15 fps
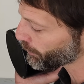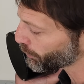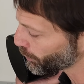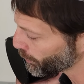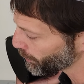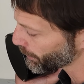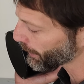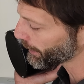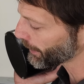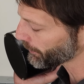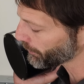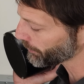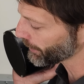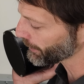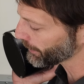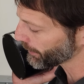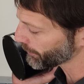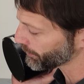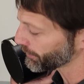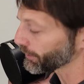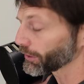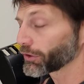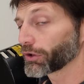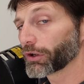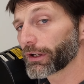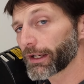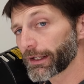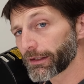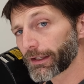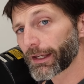two connectors like this, it's a good
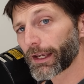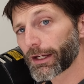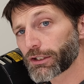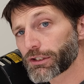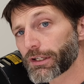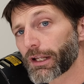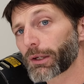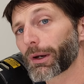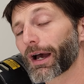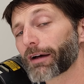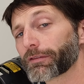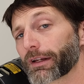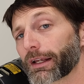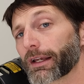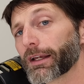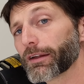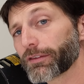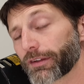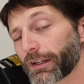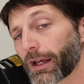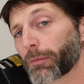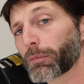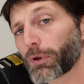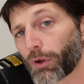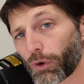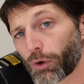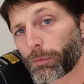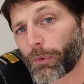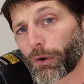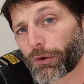indication that you have an ECM blower
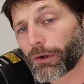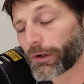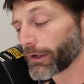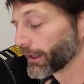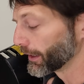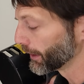motor.